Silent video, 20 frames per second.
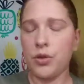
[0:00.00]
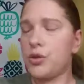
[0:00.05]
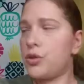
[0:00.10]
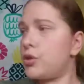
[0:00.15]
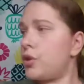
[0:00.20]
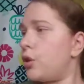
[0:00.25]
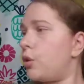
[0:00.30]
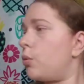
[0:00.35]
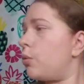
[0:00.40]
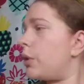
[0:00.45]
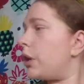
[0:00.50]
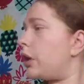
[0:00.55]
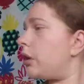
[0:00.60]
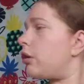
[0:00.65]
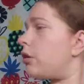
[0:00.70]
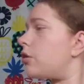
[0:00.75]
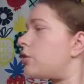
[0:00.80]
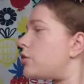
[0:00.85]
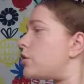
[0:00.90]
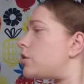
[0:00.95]
So we
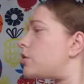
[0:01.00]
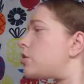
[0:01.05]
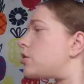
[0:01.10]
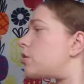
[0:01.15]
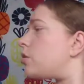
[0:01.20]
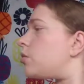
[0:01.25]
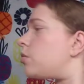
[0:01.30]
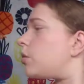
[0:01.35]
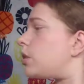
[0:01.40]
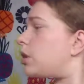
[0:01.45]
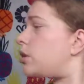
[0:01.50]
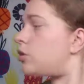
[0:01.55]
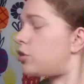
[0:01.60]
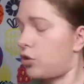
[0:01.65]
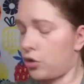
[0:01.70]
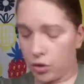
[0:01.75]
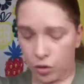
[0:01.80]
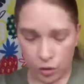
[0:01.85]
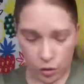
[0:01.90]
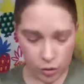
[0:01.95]
are just going
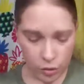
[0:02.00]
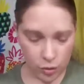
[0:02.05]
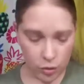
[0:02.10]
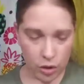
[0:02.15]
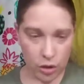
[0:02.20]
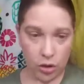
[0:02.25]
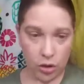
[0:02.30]
to